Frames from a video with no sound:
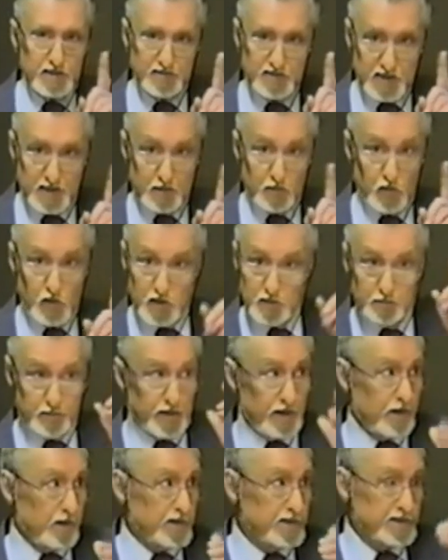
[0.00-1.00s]
of someone,
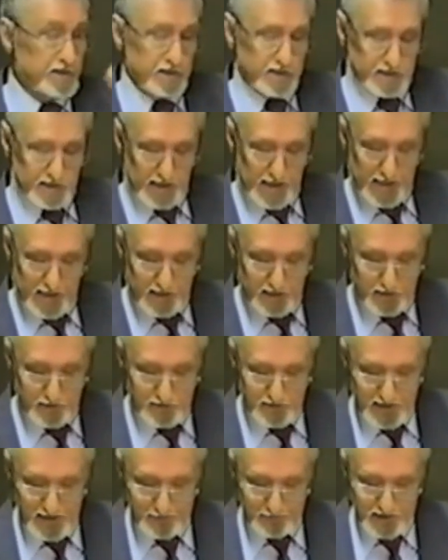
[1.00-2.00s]
parents, society, you
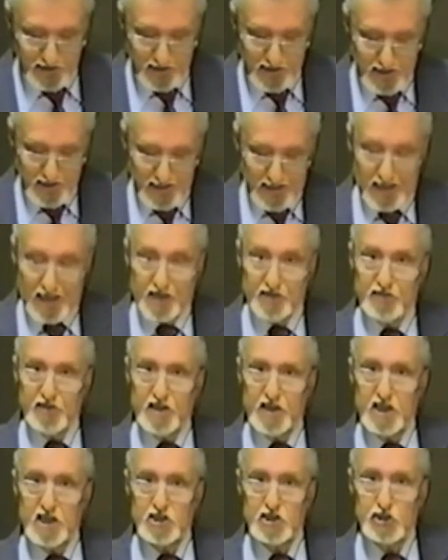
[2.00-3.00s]
name it, and
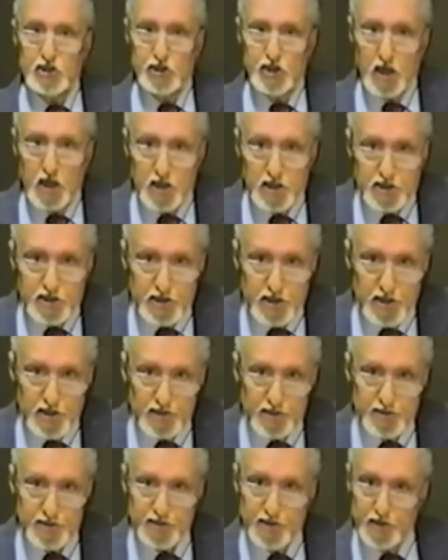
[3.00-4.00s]
the
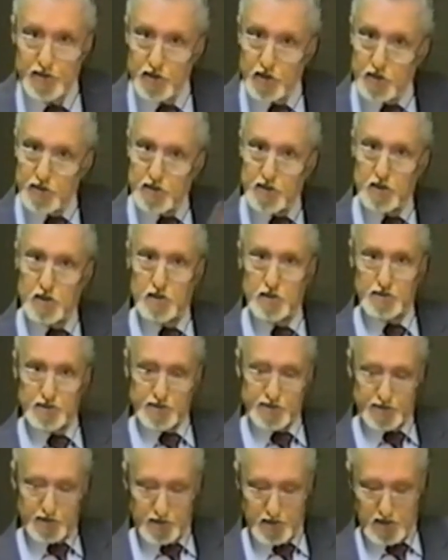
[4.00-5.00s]
injunctions, the no-nos,
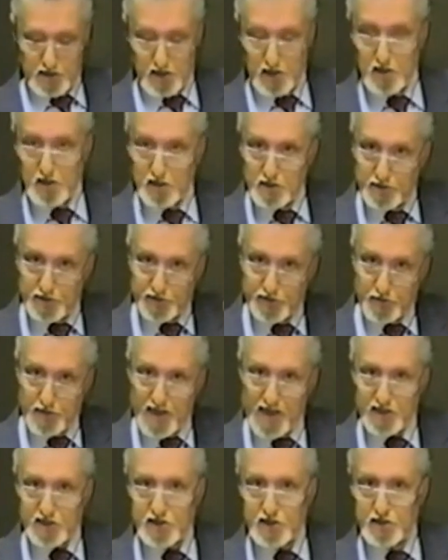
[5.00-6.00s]
the
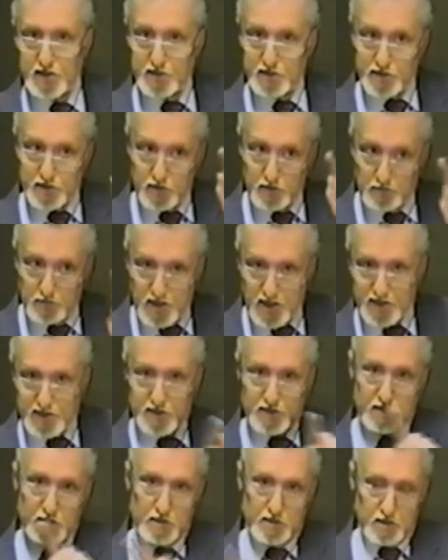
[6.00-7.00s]
directions, you must,
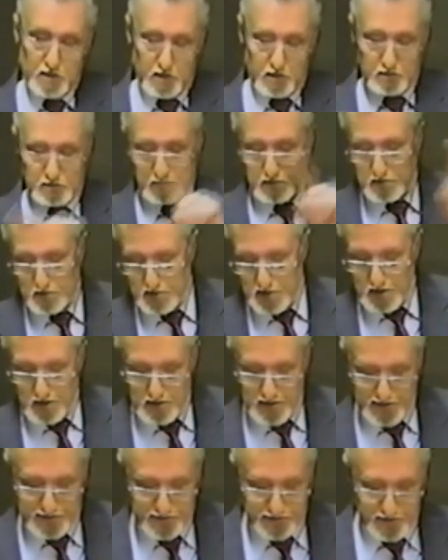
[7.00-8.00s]
you don't, all
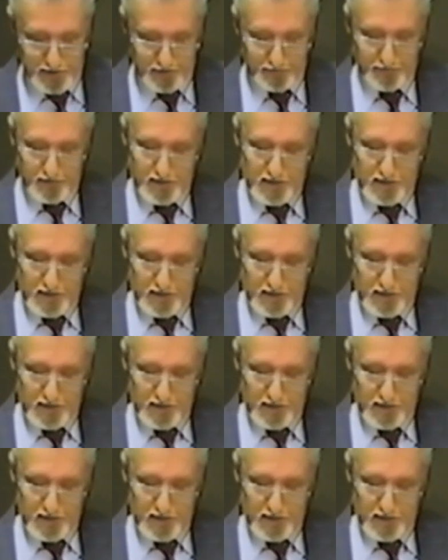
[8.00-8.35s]
that stuff.